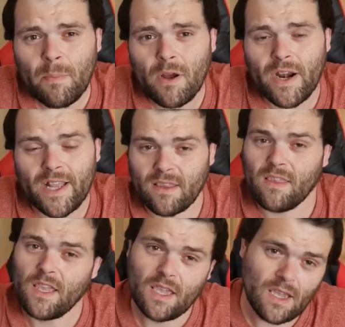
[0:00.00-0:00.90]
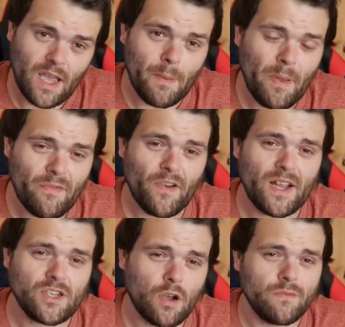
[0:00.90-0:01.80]
about it. The uphere
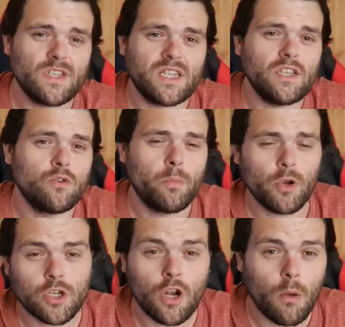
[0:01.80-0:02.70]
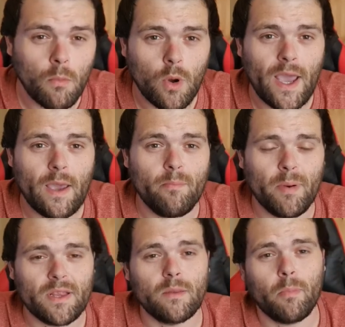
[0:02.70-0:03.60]
fans obviously do push a lot more air,
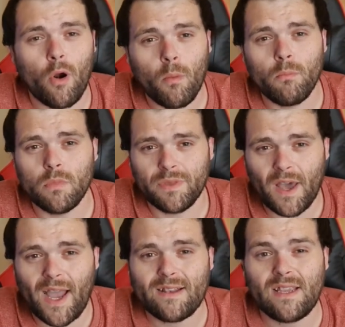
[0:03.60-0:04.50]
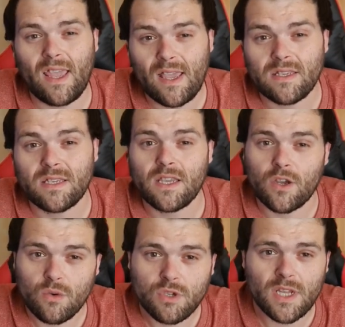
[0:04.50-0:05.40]
but the problem with that is the
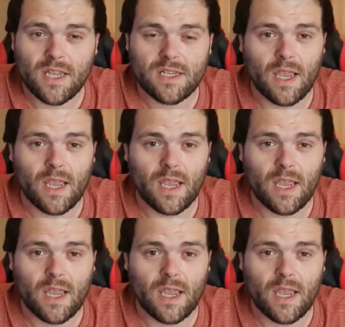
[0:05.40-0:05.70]
acoustics.